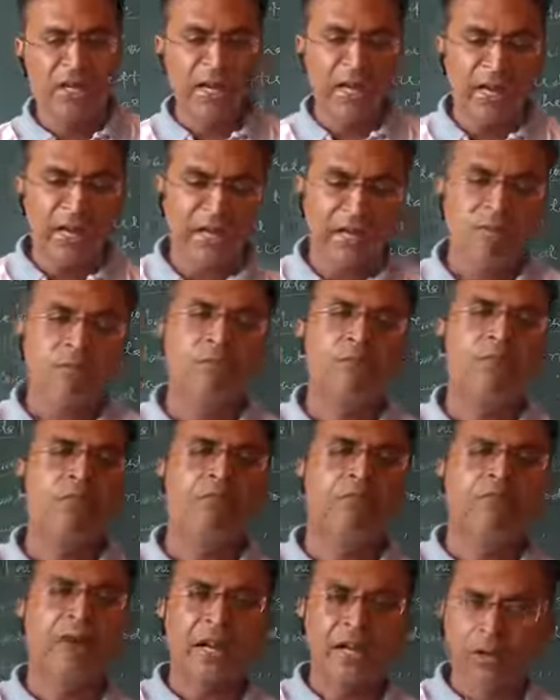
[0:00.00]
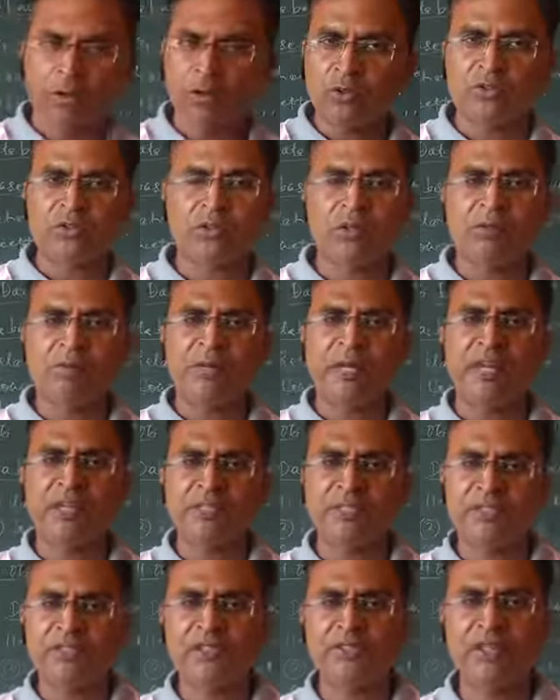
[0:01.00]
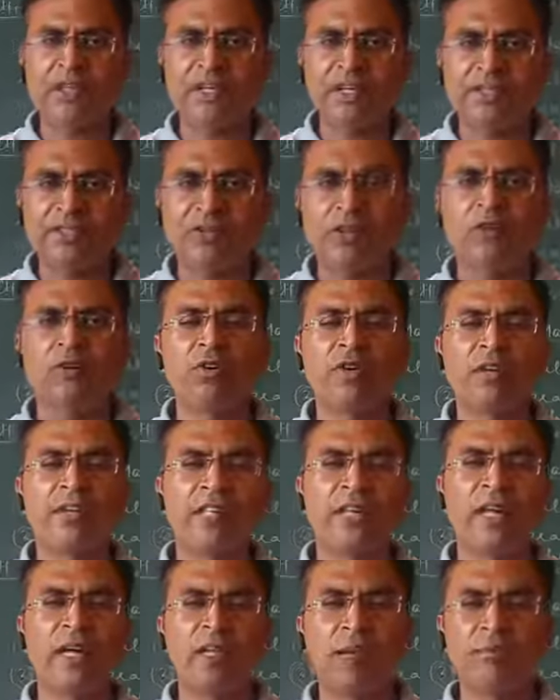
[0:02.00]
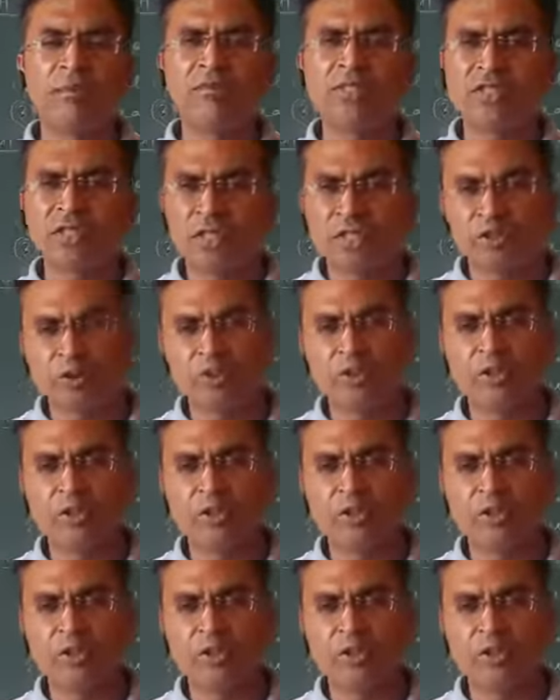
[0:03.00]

And Microsoft Access, as already I have said to